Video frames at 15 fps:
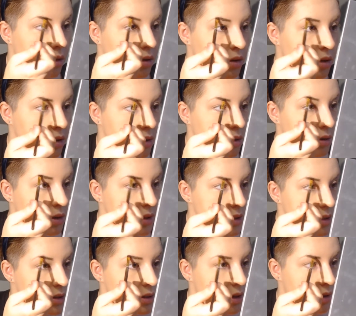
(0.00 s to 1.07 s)
So this
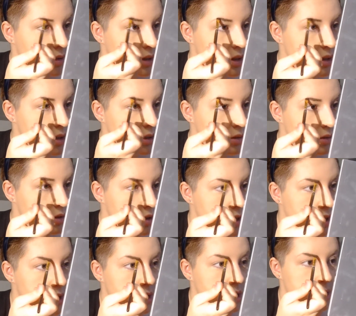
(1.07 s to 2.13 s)
is going to
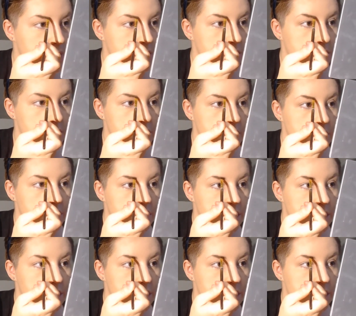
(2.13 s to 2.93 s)
just